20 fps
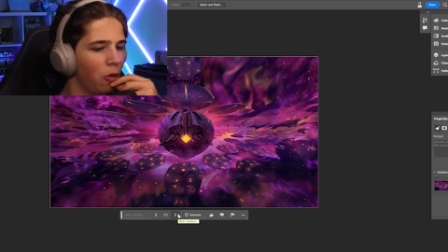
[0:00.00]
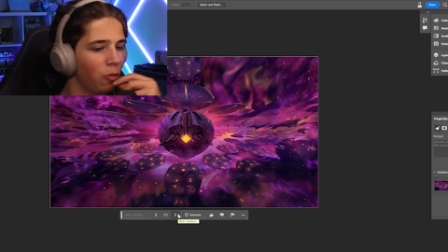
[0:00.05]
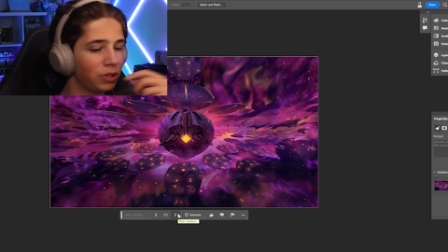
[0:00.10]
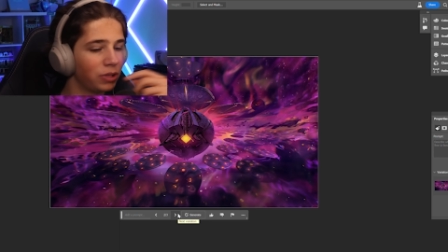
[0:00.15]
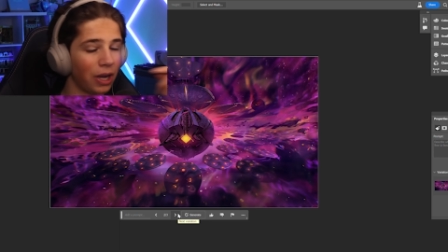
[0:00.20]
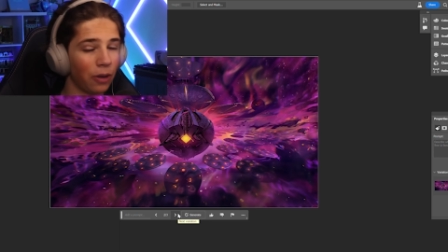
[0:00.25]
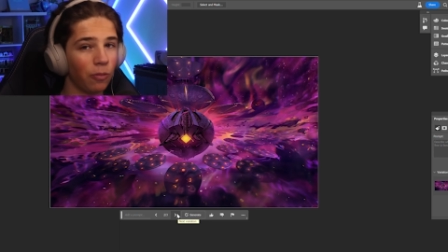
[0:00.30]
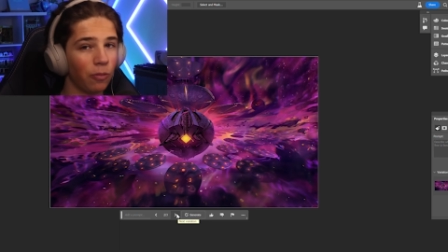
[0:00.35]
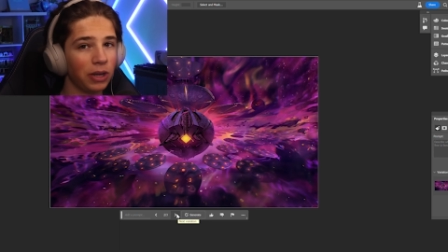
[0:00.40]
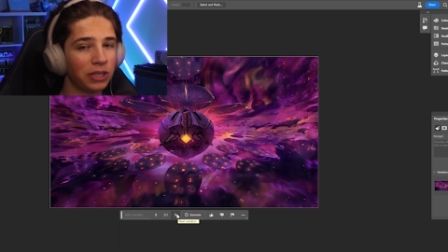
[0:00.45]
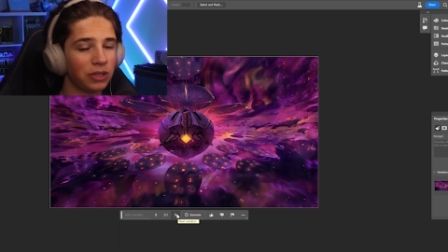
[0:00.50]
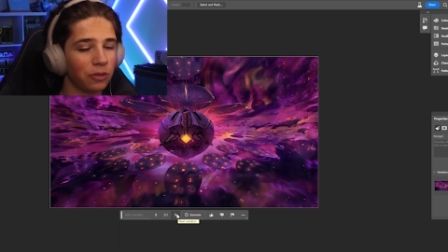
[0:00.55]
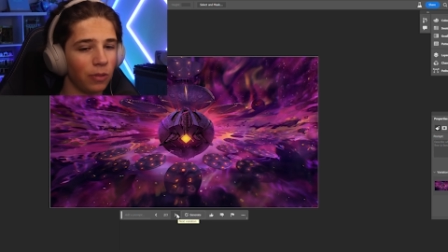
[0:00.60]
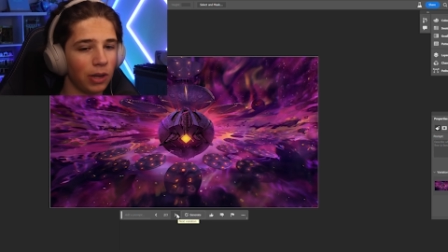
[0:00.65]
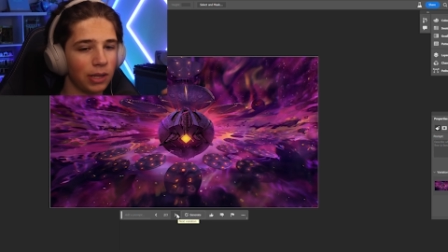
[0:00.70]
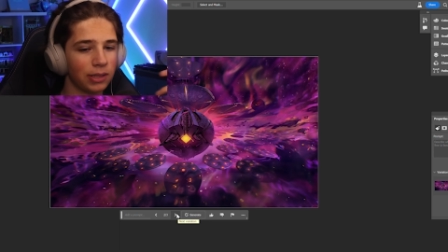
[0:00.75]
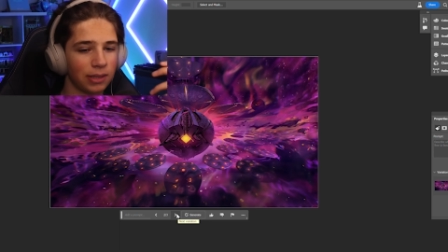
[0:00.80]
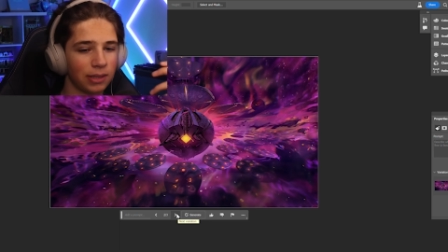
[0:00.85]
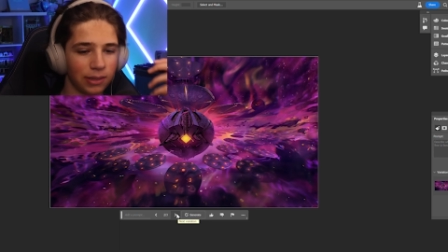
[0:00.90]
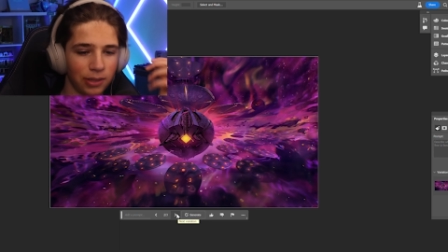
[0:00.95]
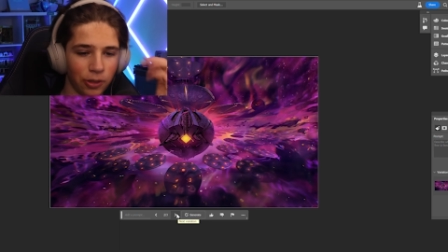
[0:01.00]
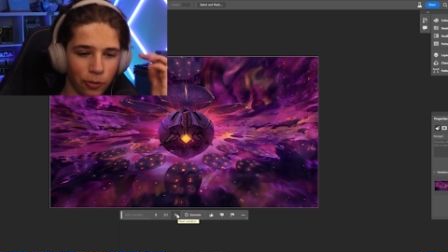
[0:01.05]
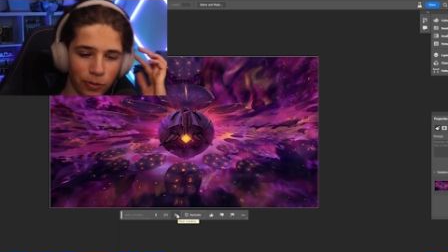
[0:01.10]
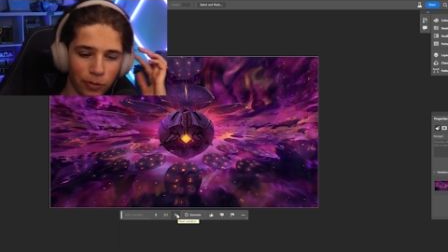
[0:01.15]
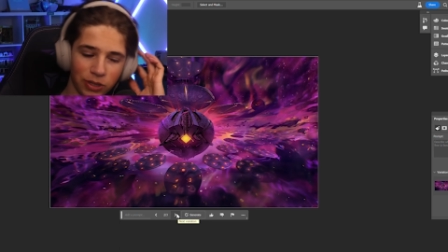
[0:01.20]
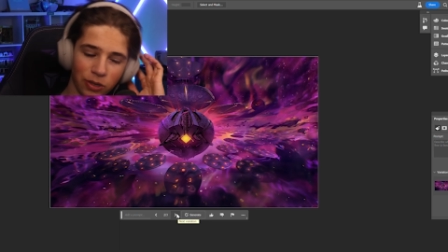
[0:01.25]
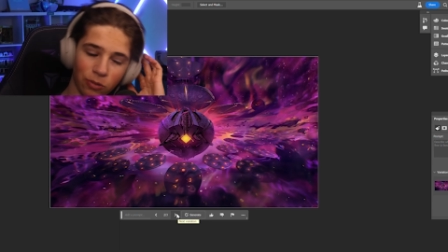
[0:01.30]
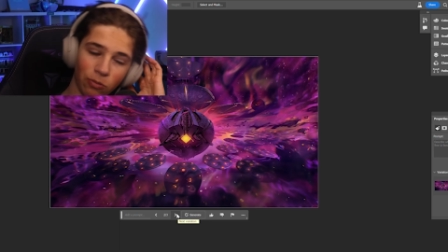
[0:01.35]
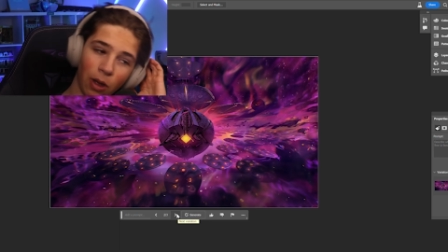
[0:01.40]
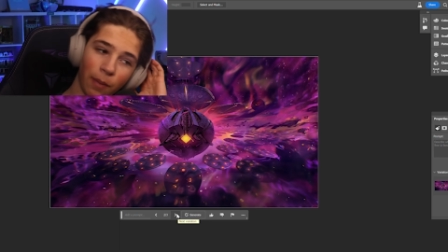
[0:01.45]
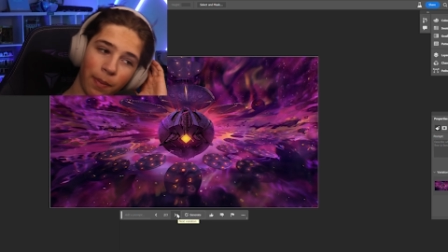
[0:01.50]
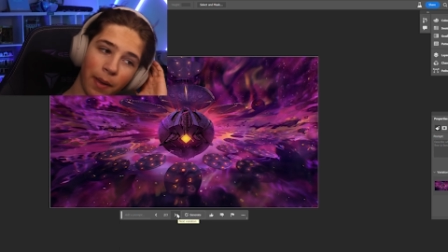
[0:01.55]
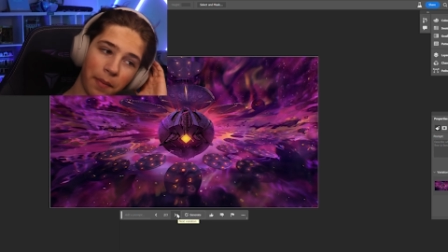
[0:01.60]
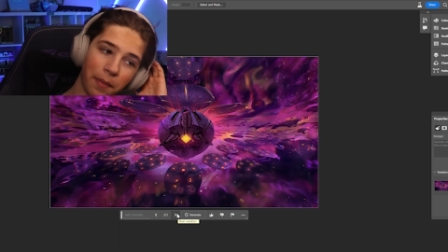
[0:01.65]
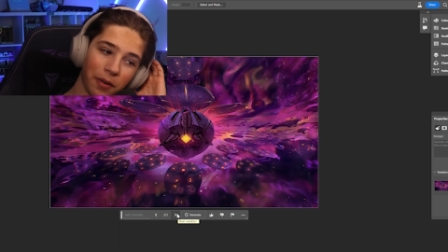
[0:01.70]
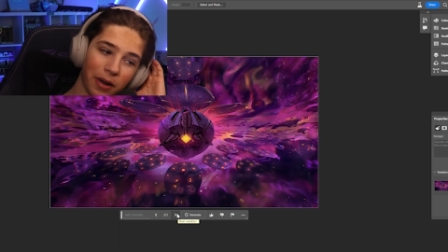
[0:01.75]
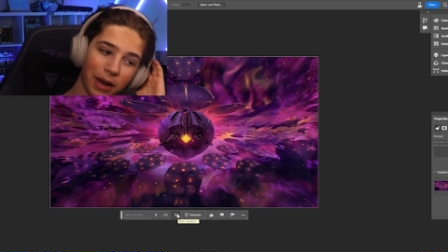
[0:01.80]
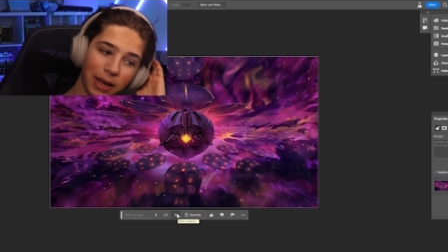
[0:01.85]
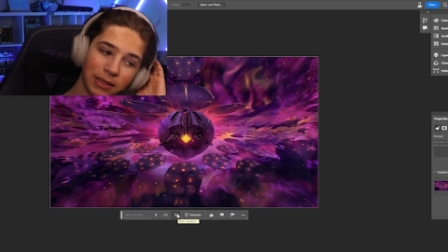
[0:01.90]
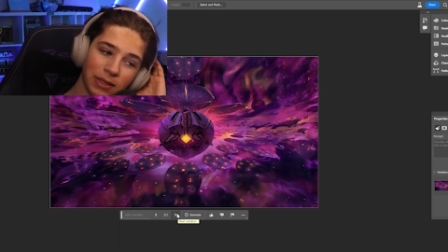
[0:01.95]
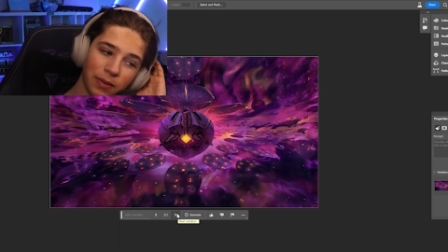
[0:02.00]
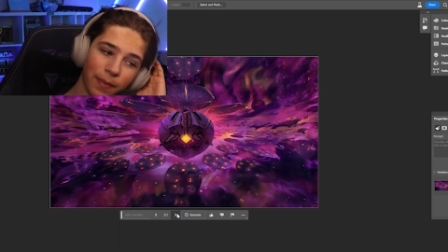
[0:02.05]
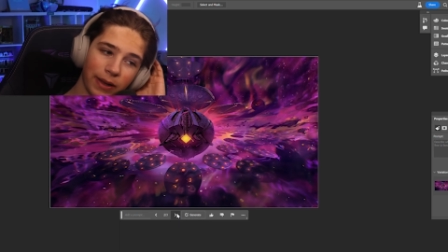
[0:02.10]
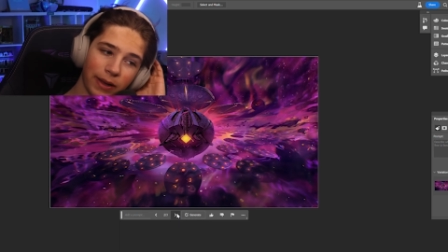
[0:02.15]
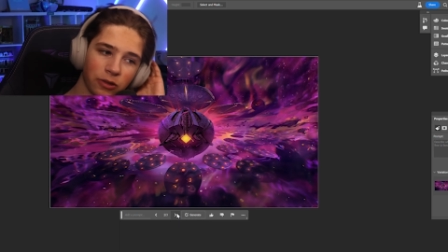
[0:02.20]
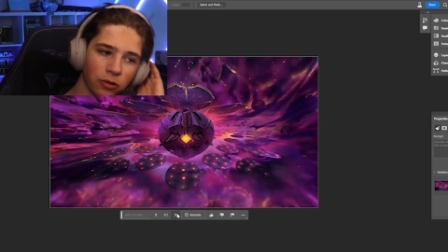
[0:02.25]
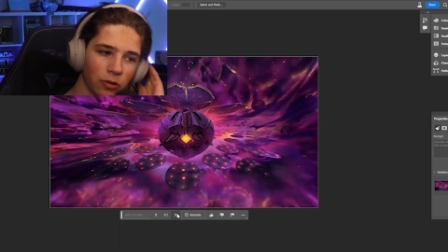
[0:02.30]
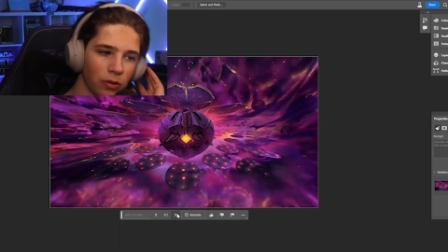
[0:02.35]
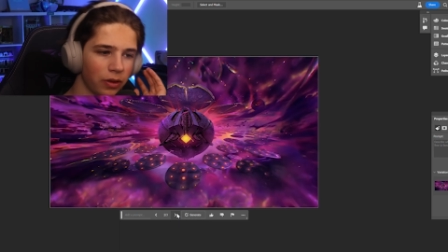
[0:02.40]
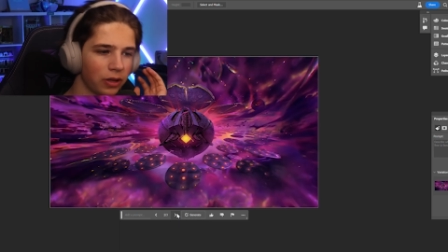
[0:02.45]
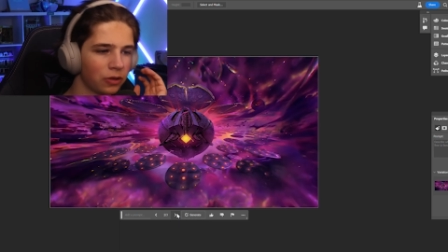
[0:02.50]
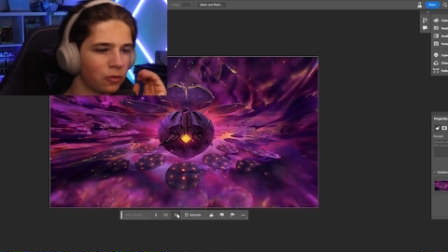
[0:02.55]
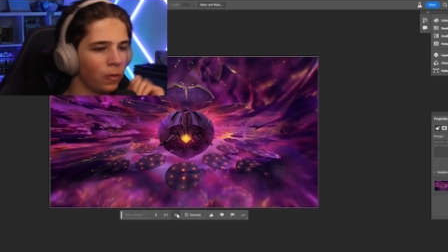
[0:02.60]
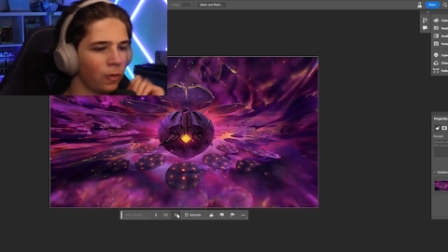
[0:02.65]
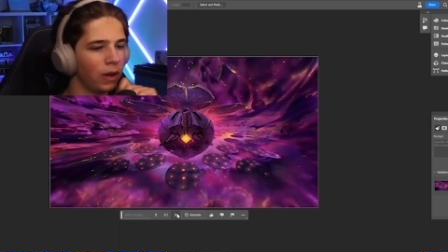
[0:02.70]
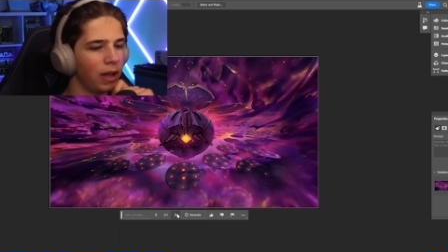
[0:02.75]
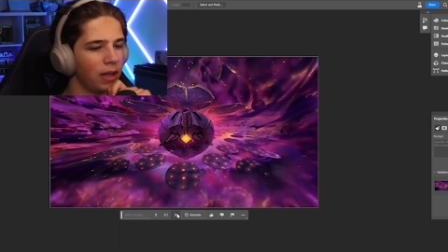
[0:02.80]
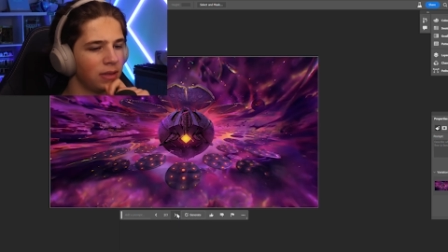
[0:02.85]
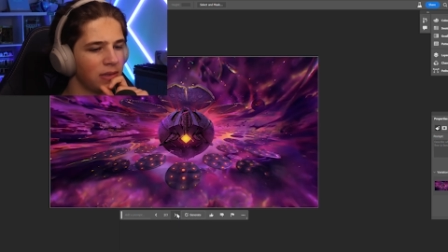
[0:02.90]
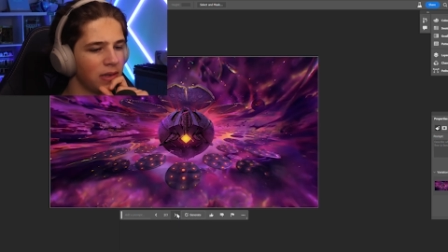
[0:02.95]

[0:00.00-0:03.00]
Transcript: which I wish it was because the original wallpaper is symmetrical. This one